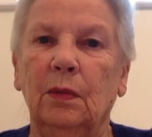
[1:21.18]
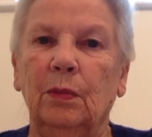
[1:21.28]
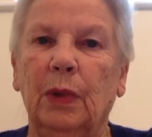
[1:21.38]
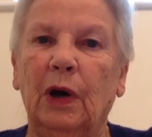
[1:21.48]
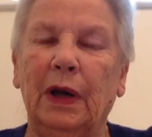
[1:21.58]

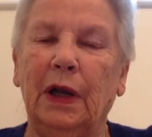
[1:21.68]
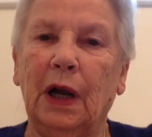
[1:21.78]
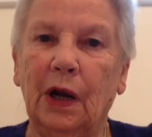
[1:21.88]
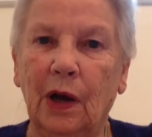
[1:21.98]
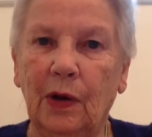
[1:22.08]
Buying
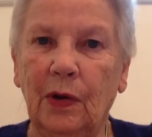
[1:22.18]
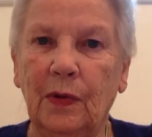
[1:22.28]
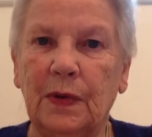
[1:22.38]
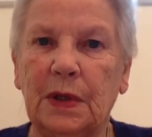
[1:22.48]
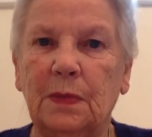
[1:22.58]

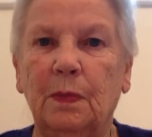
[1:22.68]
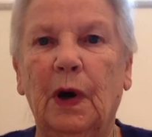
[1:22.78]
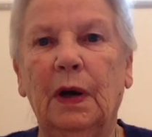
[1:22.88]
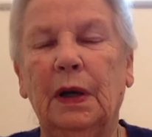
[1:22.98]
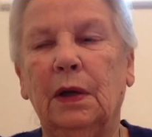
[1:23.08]
clothes,
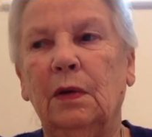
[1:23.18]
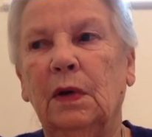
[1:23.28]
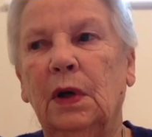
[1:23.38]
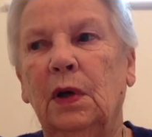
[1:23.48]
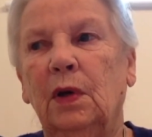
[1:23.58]
buying
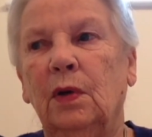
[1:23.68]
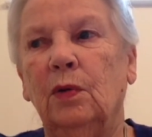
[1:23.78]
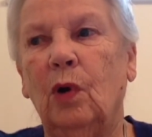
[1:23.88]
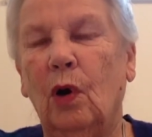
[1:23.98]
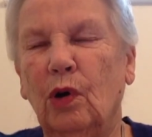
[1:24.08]

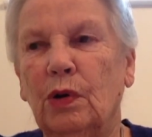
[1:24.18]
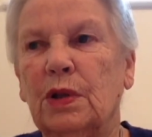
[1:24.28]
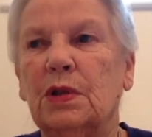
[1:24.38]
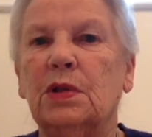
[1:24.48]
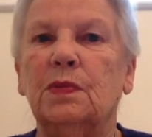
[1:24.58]

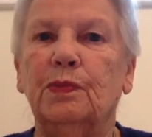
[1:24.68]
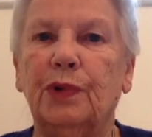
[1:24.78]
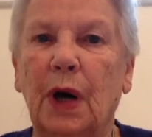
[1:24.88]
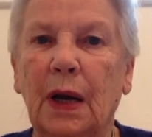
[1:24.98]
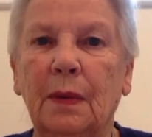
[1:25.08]
cots,
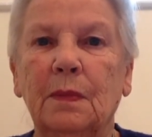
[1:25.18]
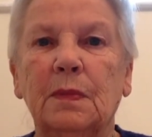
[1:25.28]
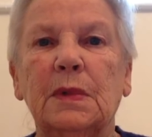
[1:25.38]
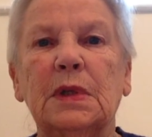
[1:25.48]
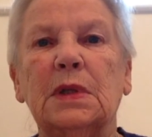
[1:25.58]

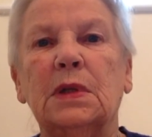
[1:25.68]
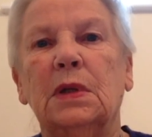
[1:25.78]
prams,